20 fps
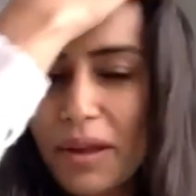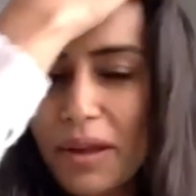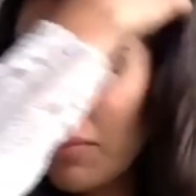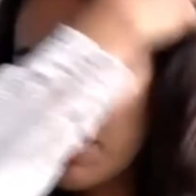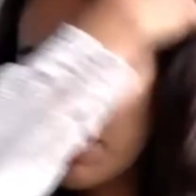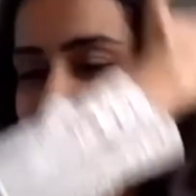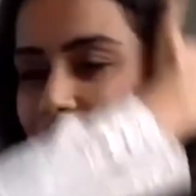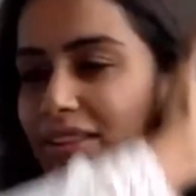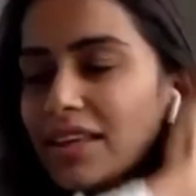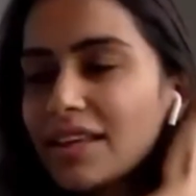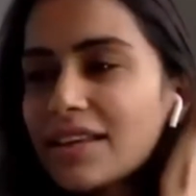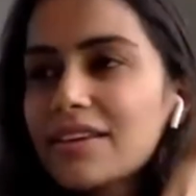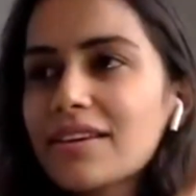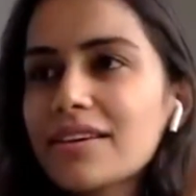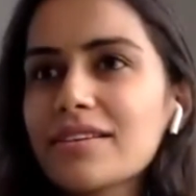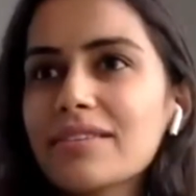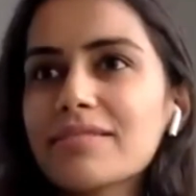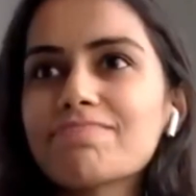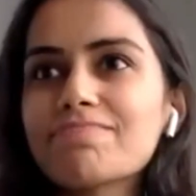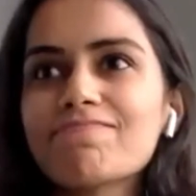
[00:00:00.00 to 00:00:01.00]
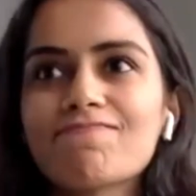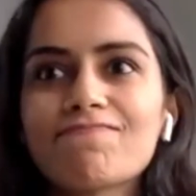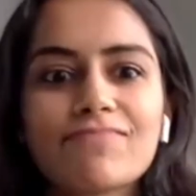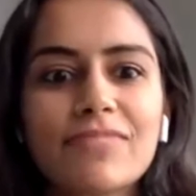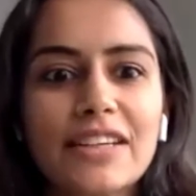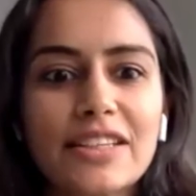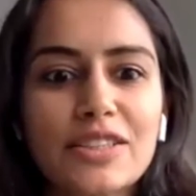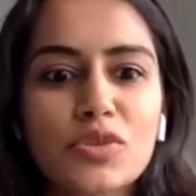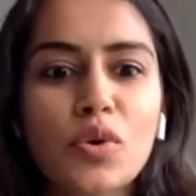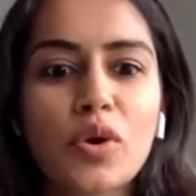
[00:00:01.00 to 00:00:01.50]
But I think
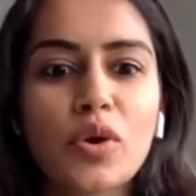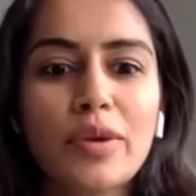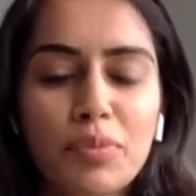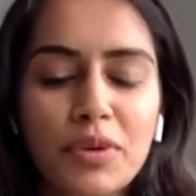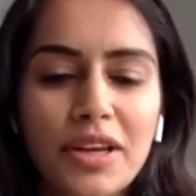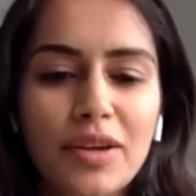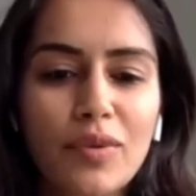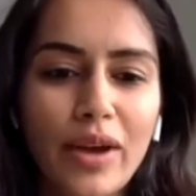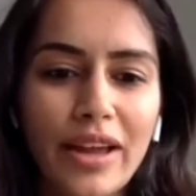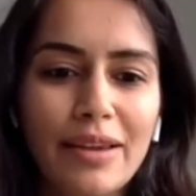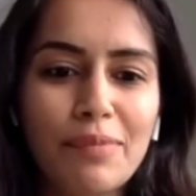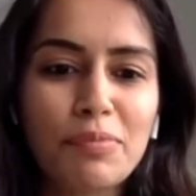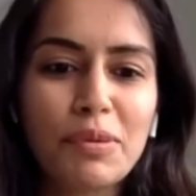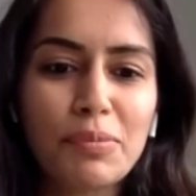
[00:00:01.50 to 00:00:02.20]
it's going pretty well.